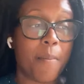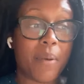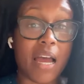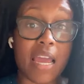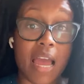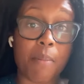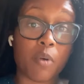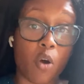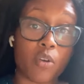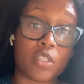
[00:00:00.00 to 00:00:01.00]
but I
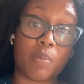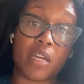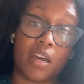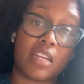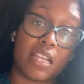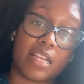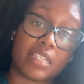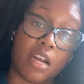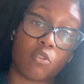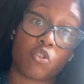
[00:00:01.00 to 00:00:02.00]
am going to be cutting that
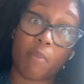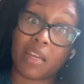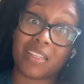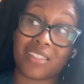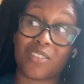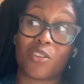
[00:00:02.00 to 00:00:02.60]
down tremendously.